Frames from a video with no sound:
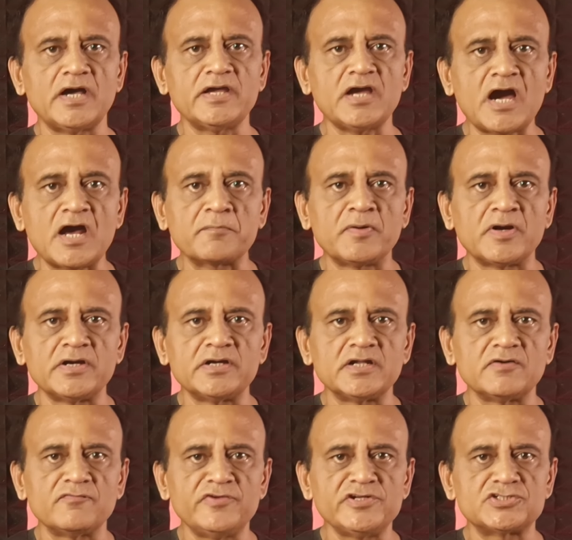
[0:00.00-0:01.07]
I harbored
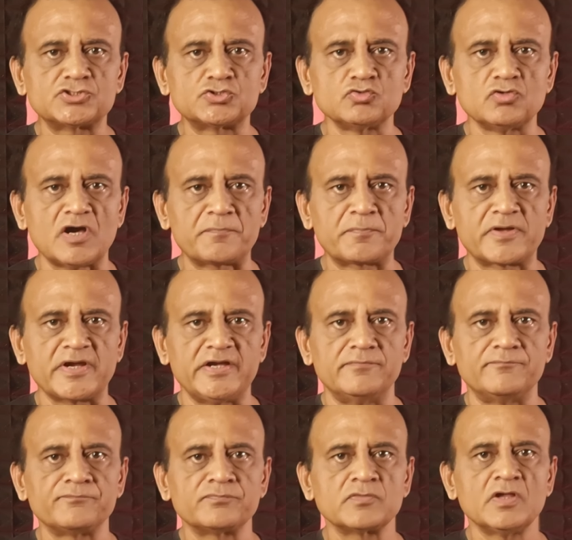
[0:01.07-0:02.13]
a wish to upgrade.